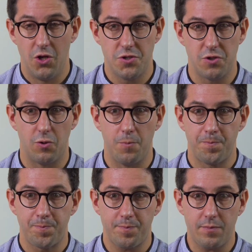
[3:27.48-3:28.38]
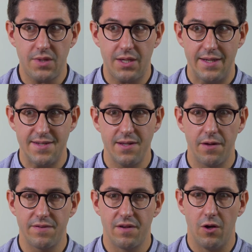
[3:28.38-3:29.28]
So it's
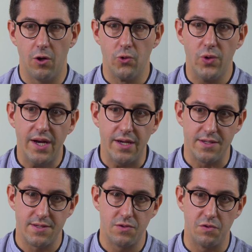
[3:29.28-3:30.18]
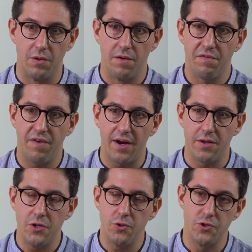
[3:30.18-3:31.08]
not a race to
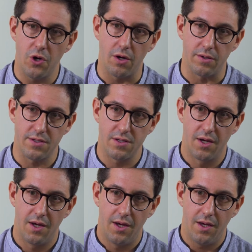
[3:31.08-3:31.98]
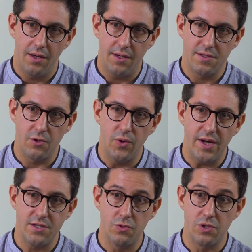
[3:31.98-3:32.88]
find new drugs, it's a
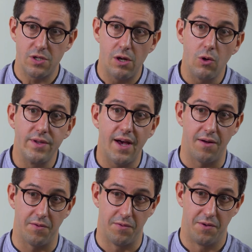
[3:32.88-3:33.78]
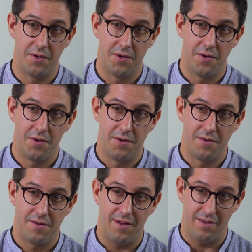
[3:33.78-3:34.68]
race to slow down
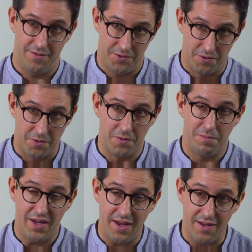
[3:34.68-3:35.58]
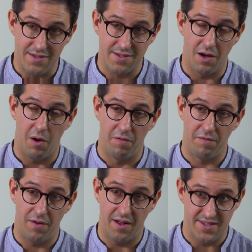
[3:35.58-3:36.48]
the pace
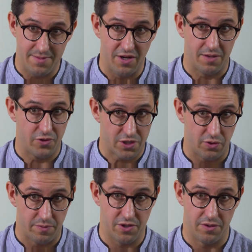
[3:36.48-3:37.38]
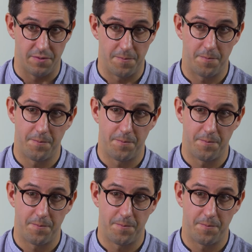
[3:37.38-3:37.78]
of antibiotic prescription.